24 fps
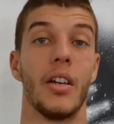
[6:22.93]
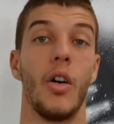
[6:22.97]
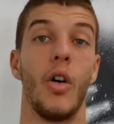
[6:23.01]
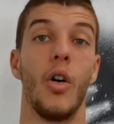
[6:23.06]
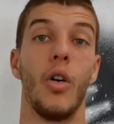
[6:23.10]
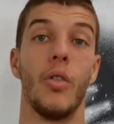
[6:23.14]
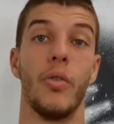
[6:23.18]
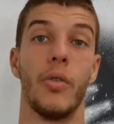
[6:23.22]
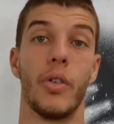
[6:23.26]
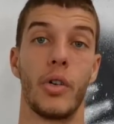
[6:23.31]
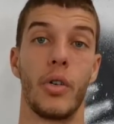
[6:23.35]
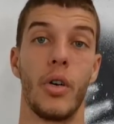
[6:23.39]

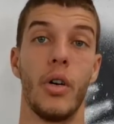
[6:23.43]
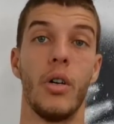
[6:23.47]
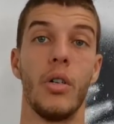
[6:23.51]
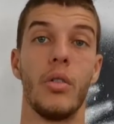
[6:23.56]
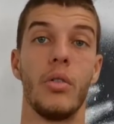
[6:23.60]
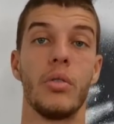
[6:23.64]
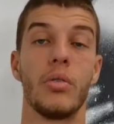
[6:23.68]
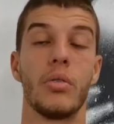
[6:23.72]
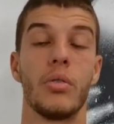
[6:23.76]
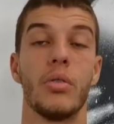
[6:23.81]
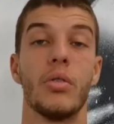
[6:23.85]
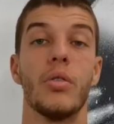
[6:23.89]

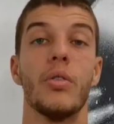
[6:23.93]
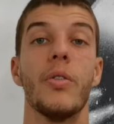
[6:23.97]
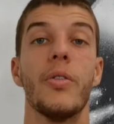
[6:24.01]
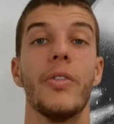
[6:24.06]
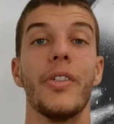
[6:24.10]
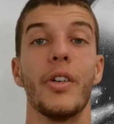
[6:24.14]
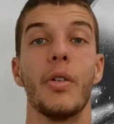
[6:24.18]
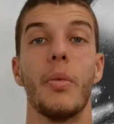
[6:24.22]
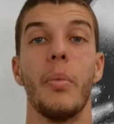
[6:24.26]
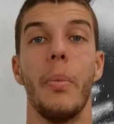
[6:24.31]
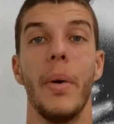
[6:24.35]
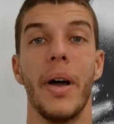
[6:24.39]
Overall, you'll
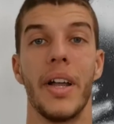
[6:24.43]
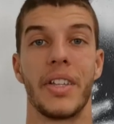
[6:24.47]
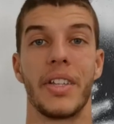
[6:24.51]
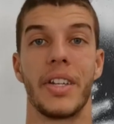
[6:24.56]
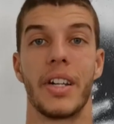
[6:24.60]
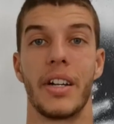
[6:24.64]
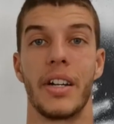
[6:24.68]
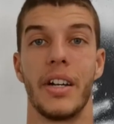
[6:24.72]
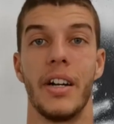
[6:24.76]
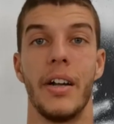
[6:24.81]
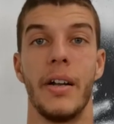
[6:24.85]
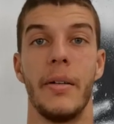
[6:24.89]
feel better.
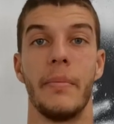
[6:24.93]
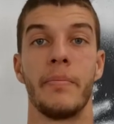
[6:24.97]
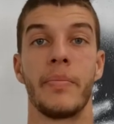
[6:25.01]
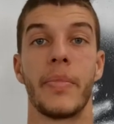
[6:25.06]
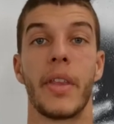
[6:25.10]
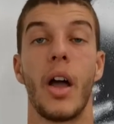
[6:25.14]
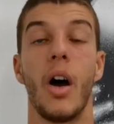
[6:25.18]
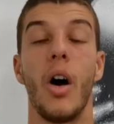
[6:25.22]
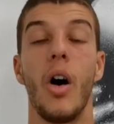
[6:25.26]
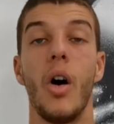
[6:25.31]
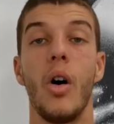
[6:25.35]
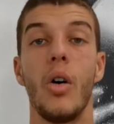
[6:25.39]

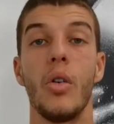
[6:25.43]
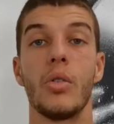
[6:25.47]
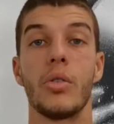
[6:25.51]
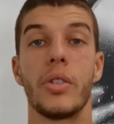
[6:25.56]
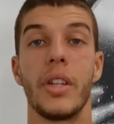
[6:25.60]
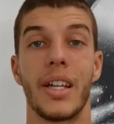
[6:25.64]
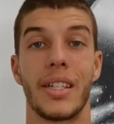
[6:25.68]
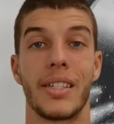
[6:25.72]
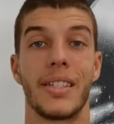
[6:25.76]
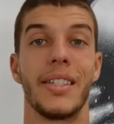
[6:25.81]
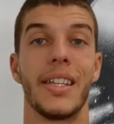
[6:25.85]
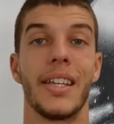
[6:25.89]
All
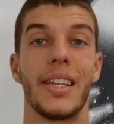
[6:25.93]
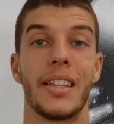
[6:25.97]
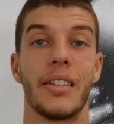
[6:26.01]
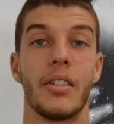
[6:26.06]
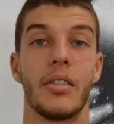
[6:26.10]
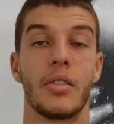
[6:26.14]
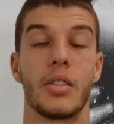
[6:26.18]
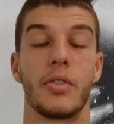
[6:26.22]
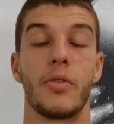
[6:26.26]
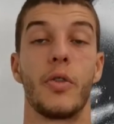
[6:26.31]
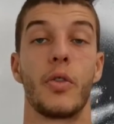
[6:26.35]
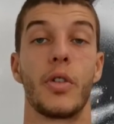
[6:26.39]
that
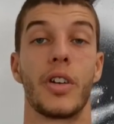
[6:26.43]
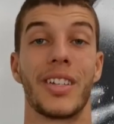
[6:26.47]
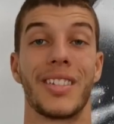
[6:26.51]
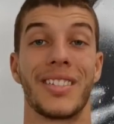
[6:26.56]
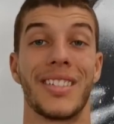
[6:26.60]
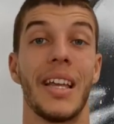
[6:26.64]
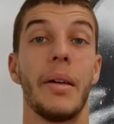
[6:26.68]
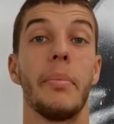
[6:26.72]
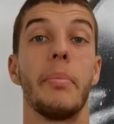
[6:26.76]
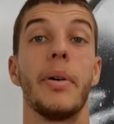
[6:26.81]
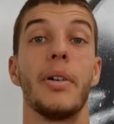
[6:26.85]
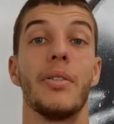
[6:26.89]
signals, for
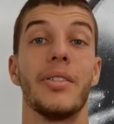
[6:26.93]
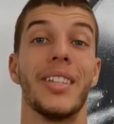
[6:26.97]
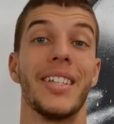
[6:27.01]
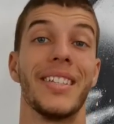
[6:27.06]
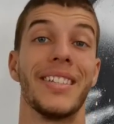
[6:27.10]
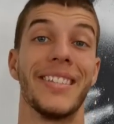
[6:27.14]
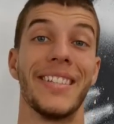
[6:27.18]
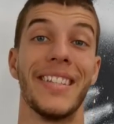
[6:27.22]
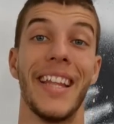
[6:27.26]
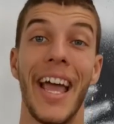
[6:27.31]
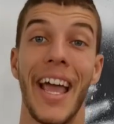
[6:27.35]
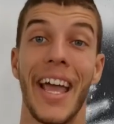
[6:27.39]
example,
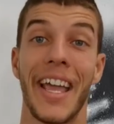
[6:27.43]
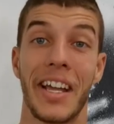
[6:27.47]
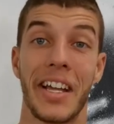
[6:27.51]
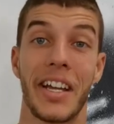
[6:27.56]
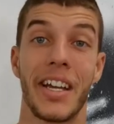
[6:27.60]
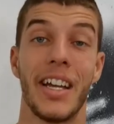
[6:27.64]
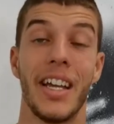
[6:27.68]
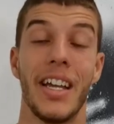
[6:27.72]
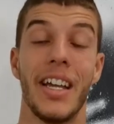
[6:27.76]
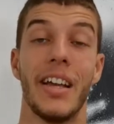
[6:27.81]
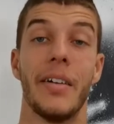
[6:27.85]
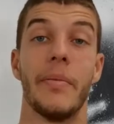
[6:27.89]

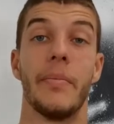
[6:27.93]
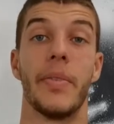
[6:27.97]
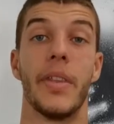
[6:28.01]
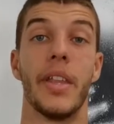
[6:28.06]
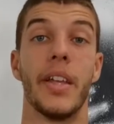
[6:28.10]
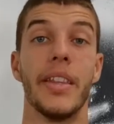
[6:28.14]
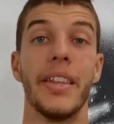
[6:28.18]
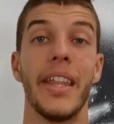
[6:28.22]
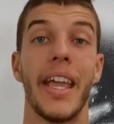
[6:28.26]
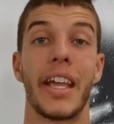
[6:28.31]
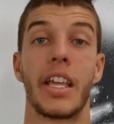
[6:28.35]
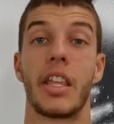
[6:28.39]
the
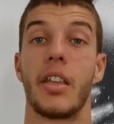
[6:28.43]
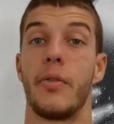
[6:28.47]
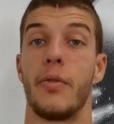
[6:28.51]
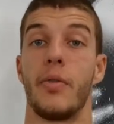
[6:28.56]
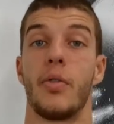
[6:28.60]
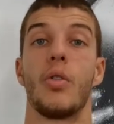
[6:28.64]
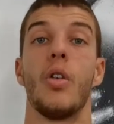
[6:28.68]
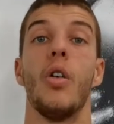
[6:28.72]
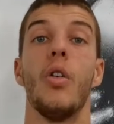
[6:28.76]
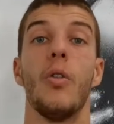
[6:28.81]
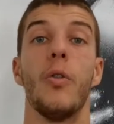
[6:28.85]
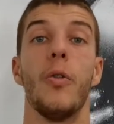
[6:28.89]
neck, if you
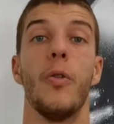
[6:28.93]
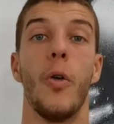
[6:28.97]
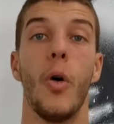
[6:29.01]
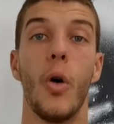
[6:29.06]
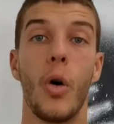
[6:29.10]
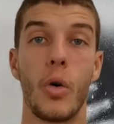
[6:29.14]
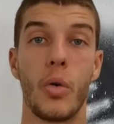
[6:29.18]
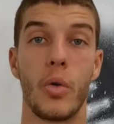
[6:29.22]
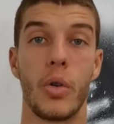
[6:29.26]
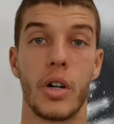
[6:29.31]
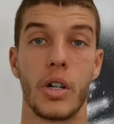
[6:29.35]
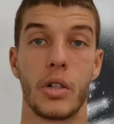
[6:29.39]
go
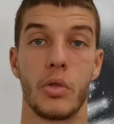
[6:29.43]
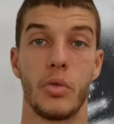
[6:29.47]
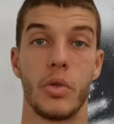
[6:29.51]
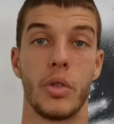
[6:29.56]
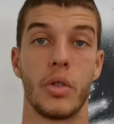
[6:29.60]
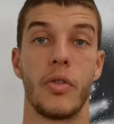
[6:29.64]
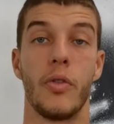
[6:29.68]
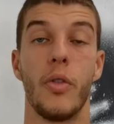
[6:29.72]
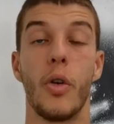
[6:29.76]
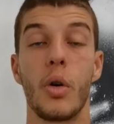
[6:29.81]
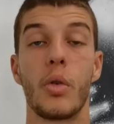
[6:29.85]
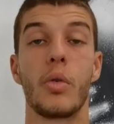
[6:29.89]
forward with
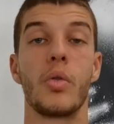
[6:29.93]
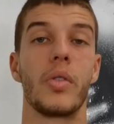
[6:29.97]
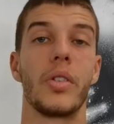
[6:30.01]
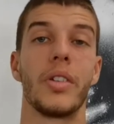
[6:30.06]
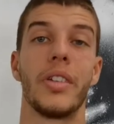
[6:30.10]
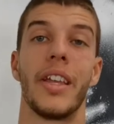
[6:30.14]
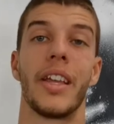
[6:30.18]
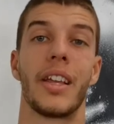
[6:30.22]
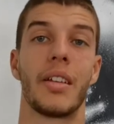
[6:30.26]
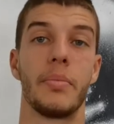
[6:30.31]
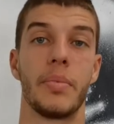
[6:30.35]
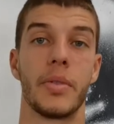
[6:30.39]
forward
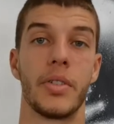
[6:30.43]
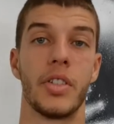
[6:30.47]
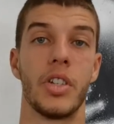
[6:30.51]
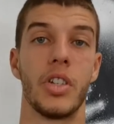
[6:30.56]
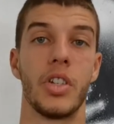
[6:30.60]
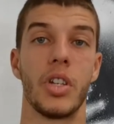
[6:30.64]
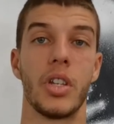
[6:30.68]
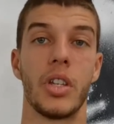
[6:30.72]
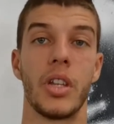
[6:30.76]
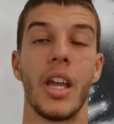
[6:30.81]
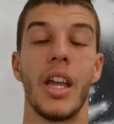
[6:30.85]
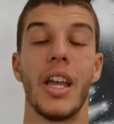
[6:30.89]
neck
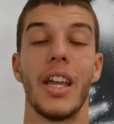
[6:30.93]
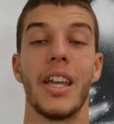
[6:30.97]
position,